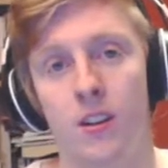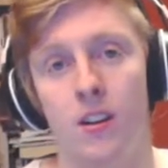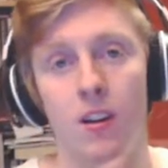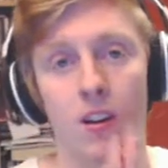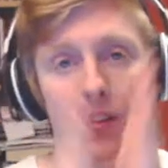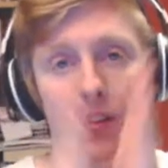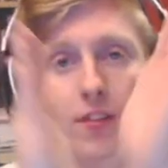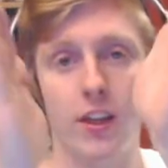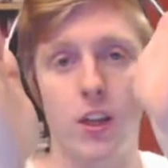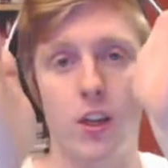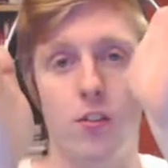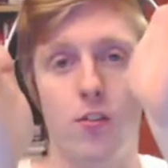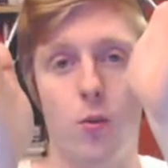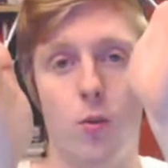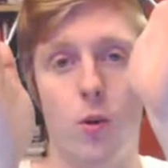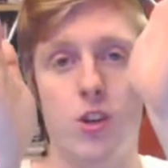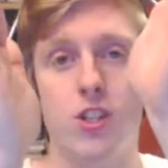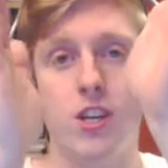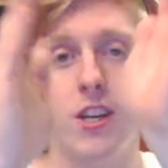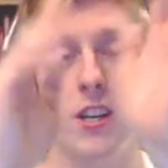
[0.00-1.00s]
thank you for
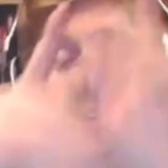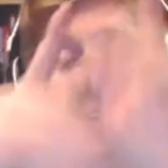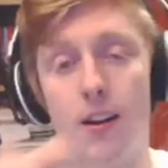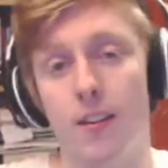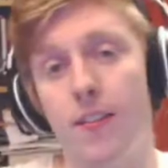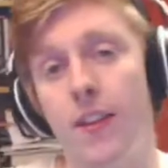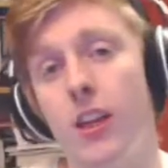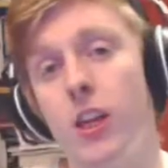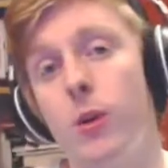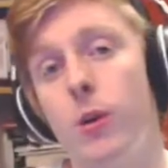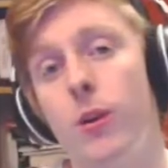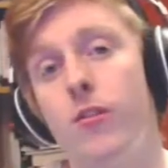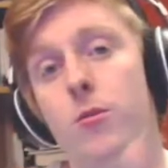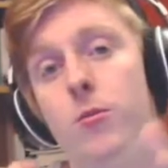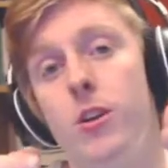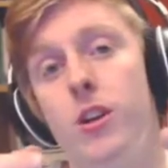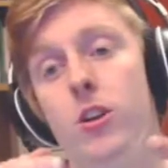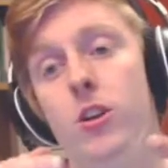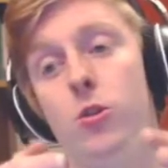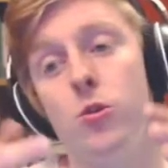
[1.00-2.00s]
watching. Thank you
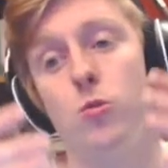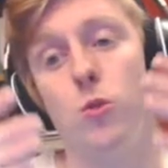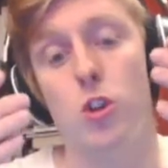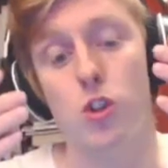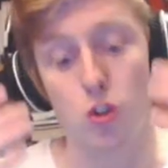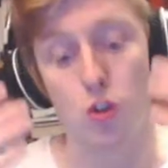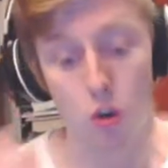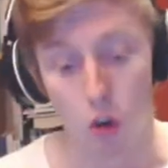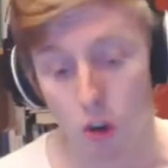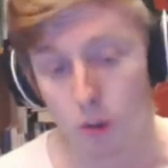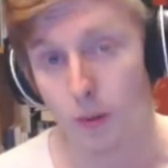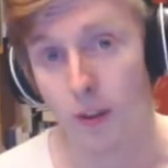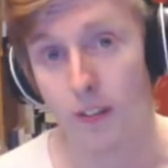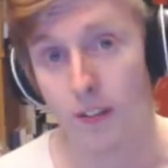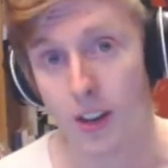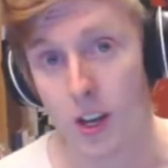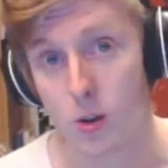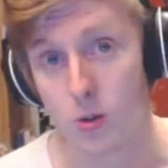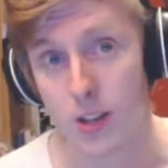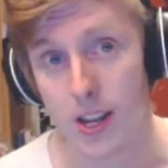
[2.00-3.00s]
everybody who's watched all of my
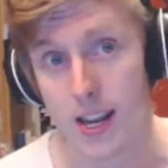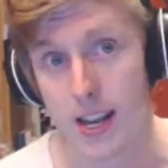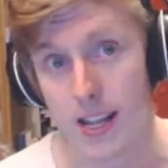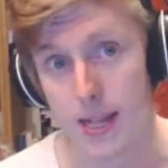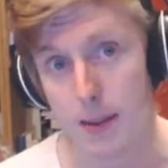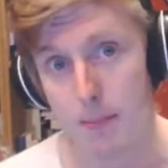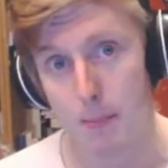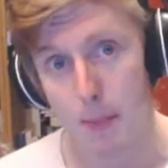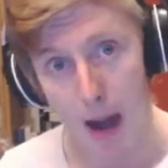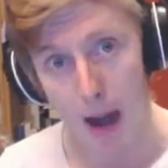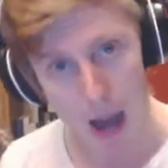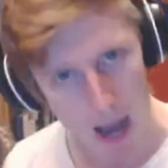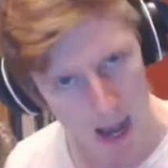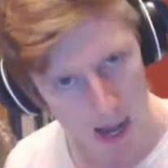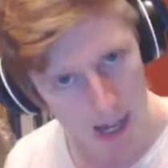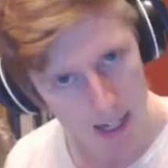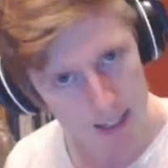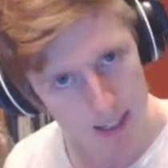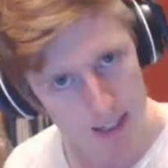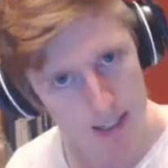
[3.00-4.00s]
videos in the
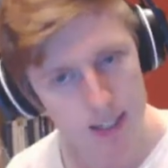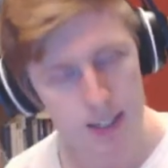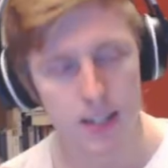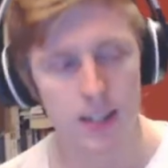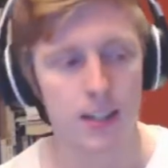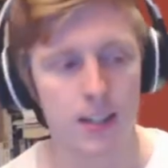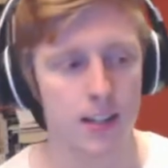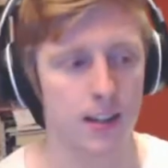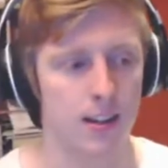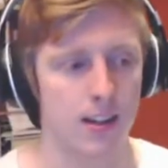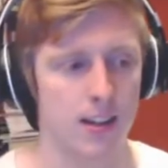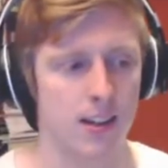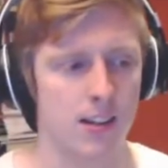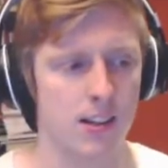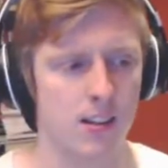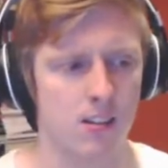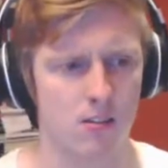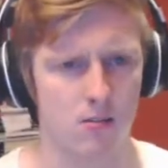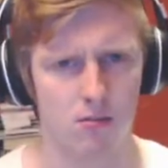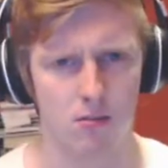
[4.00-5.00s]
past.
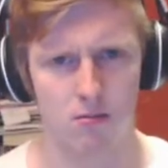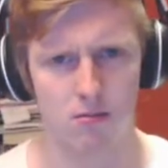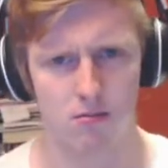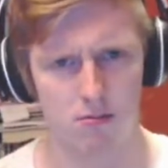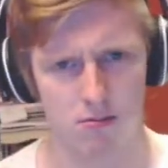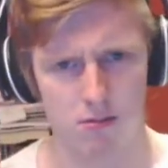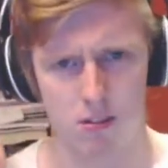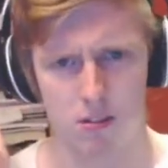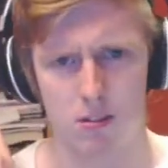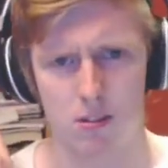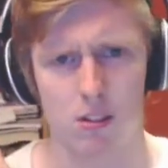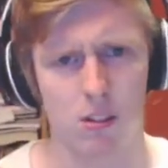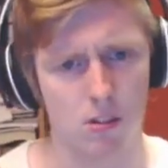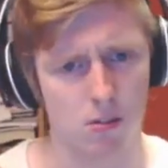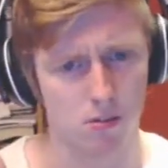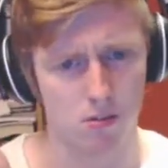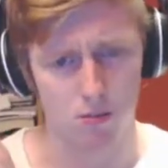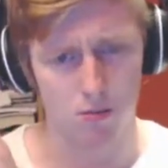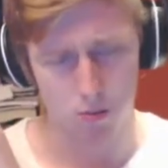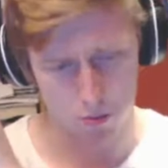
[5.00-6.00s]
And
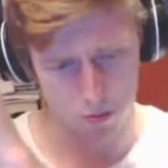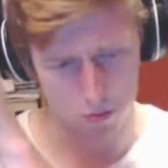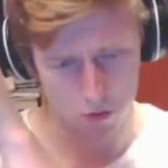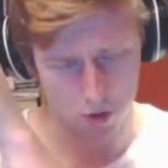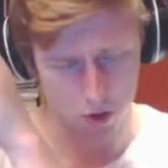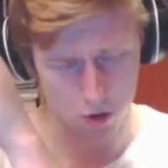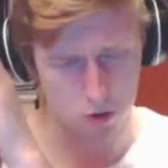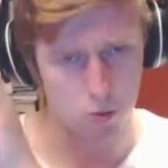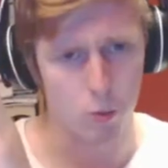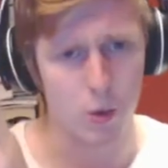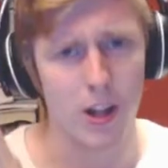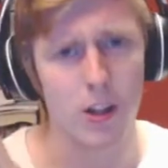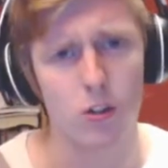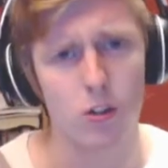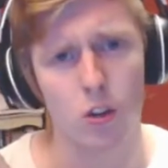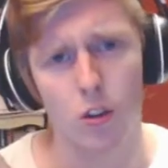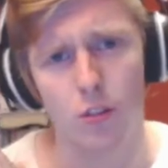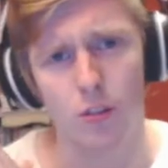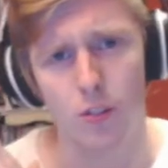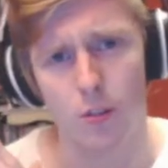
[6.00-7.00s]
just well
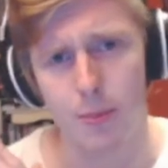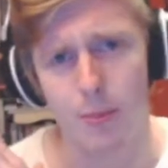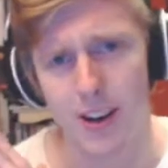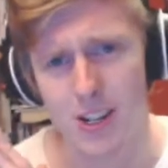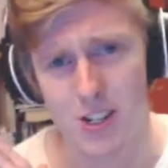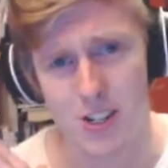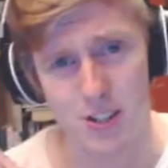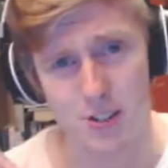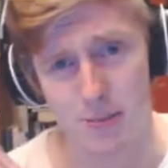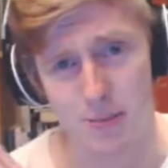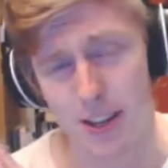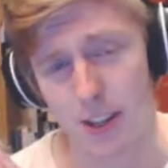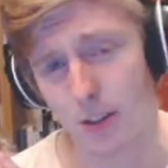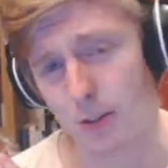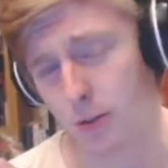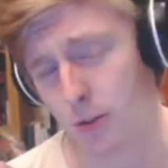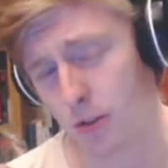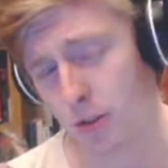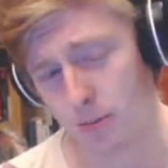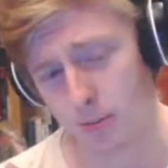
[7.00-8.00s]
done for managing to make it
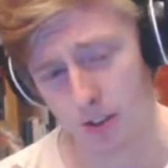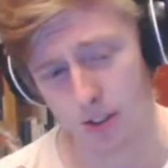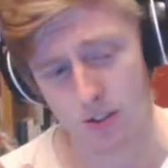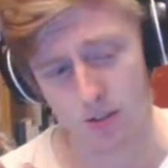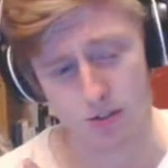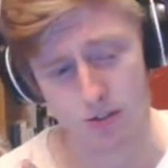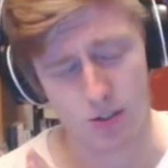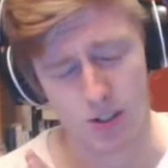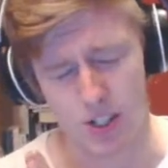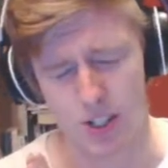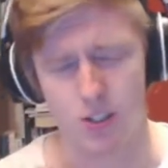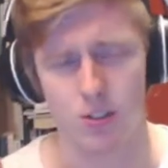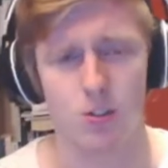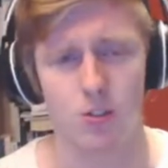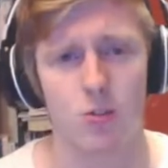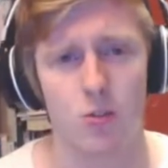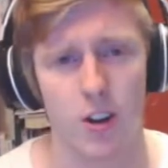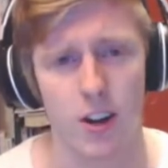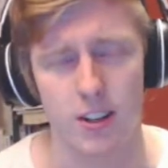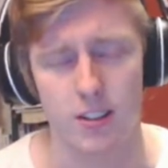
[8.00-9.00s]
through them because Jesus
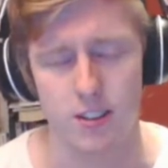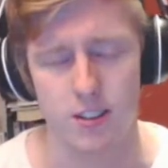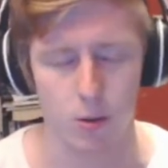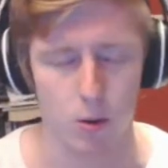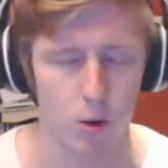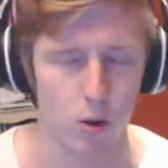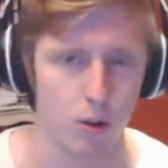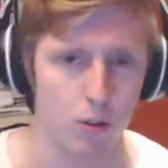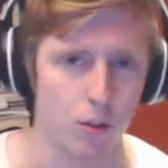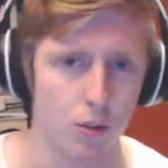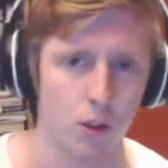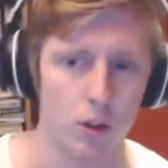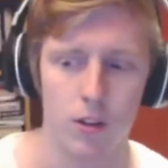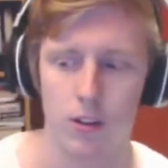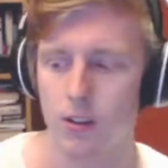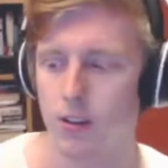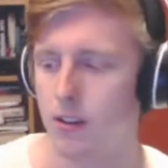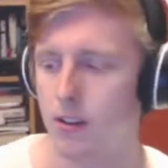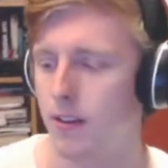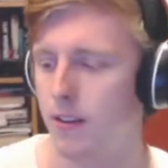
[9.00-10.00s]
Christ, they were awful.
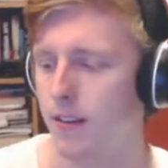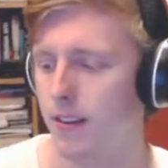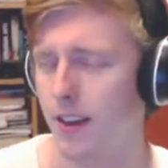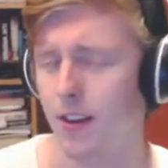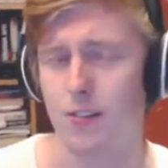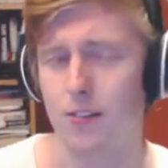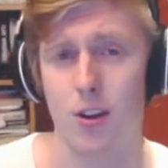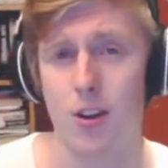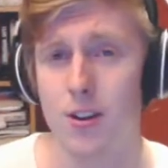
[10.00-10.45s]
After